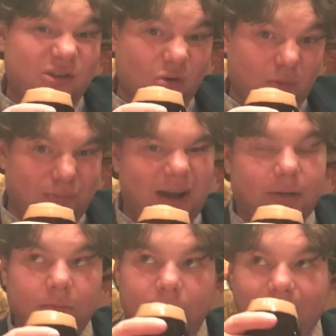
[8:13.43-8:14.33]

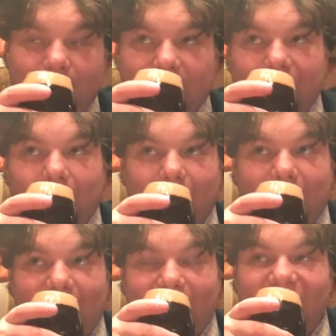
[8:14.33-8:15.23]
shortbread. That's what
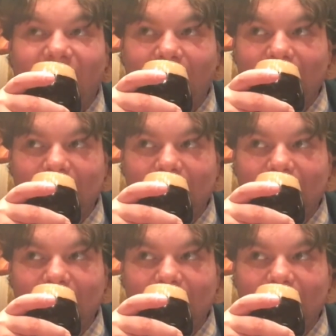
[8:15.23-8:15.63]
I'm getting.